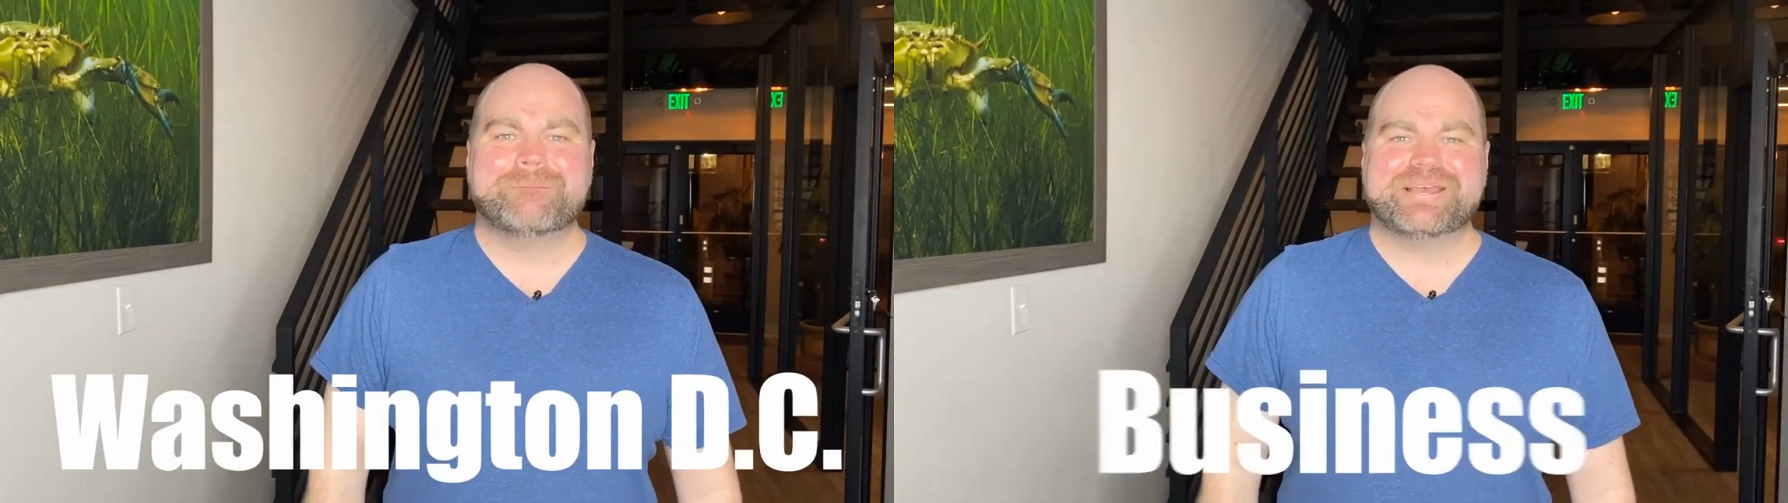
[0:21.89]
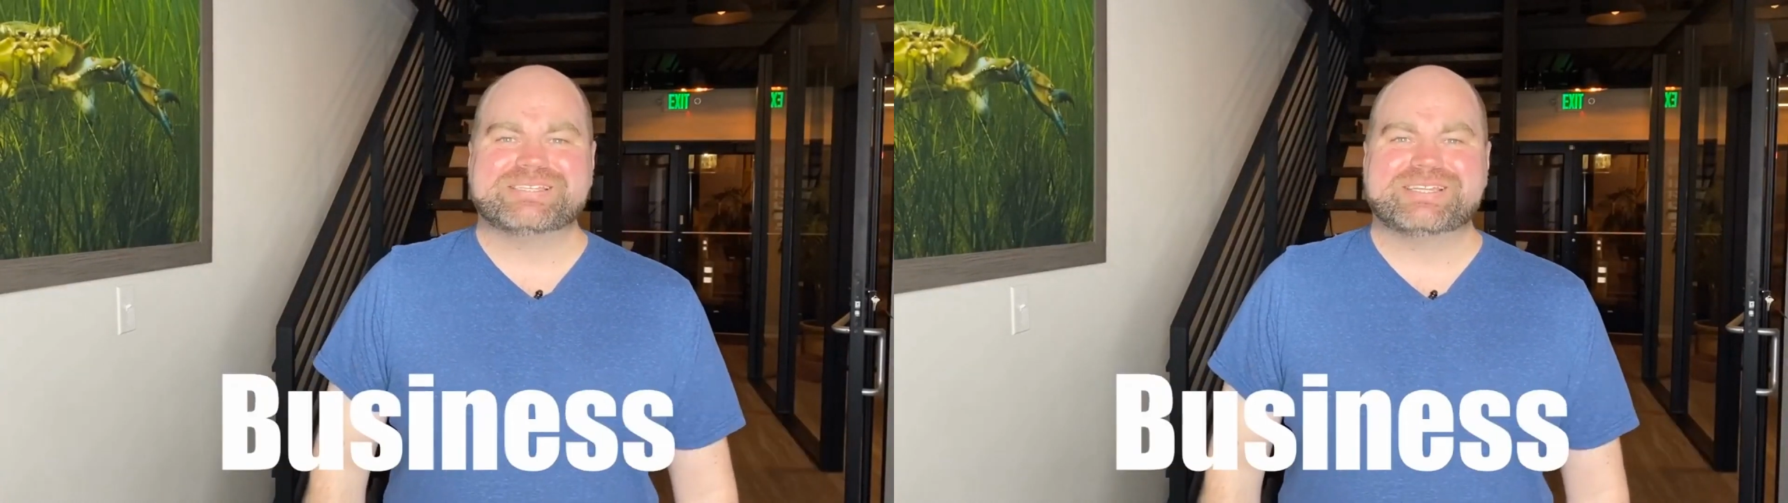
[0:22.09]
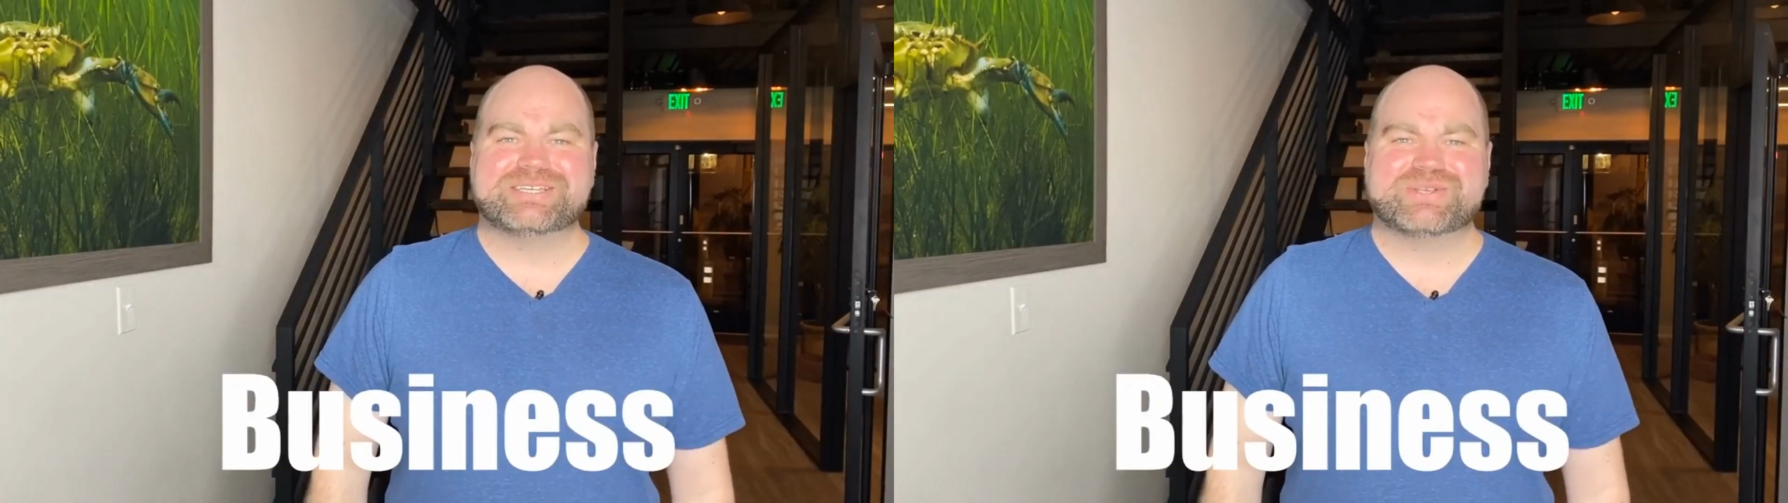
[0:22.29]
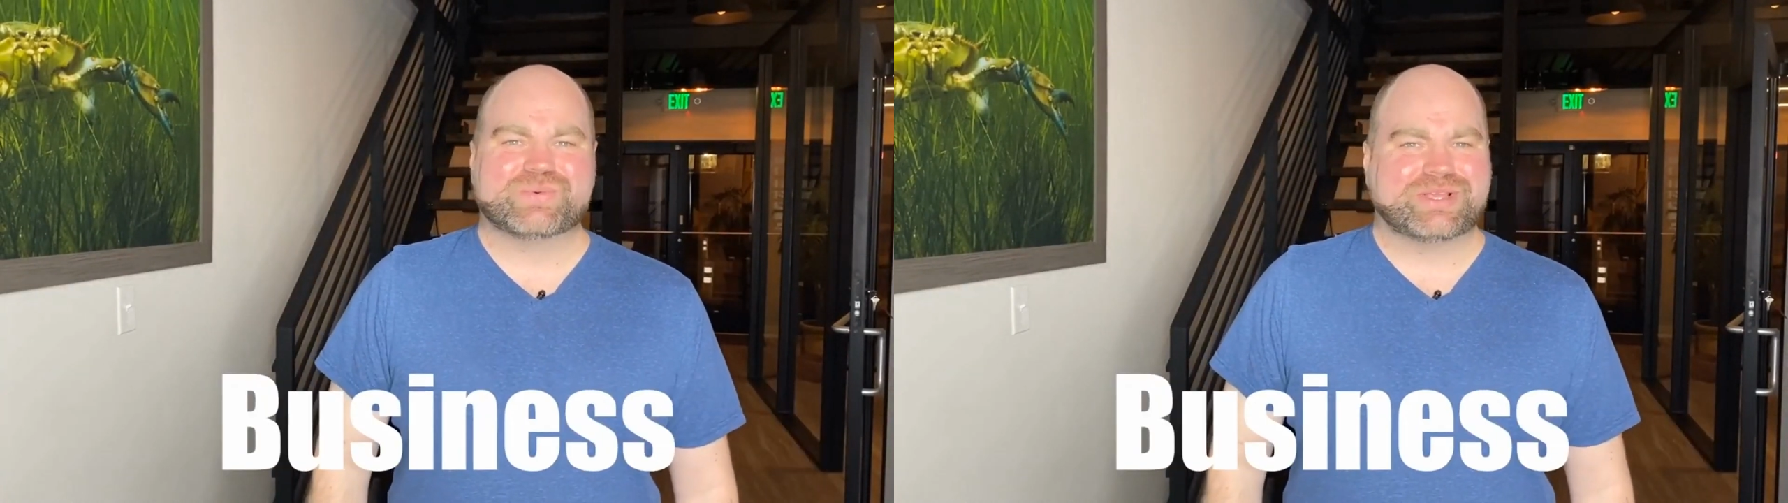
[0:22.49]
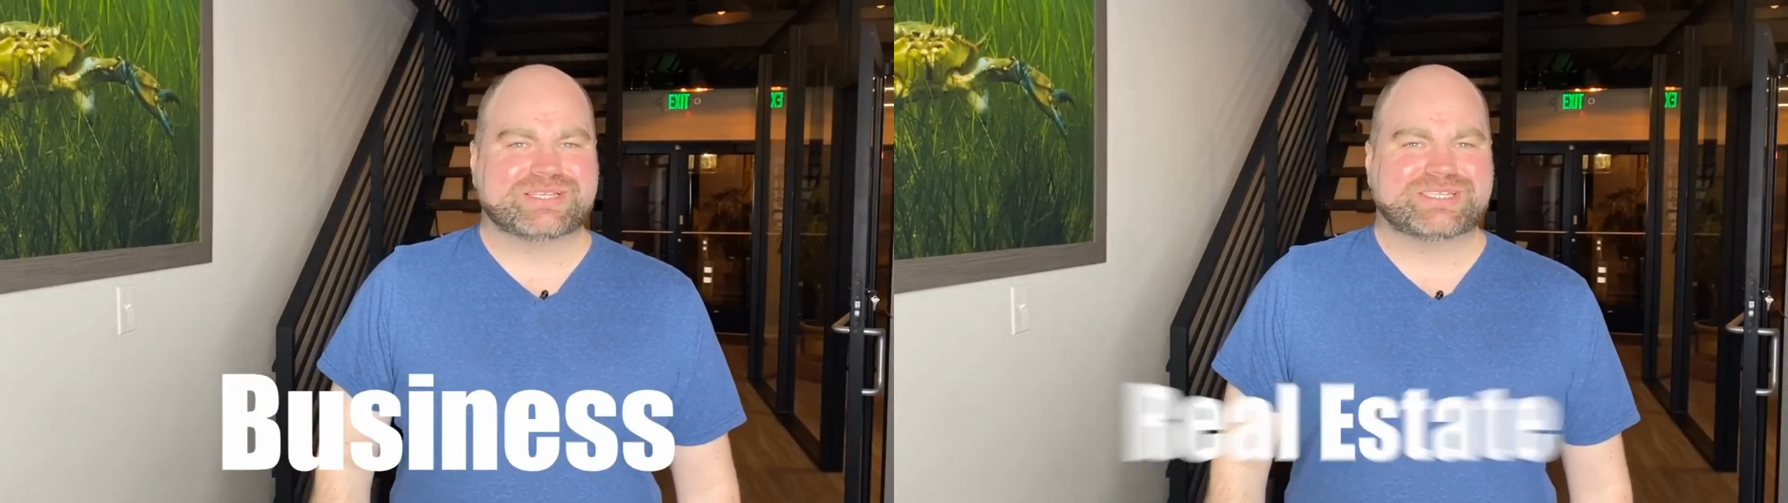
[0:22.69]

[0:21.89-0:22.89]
business, real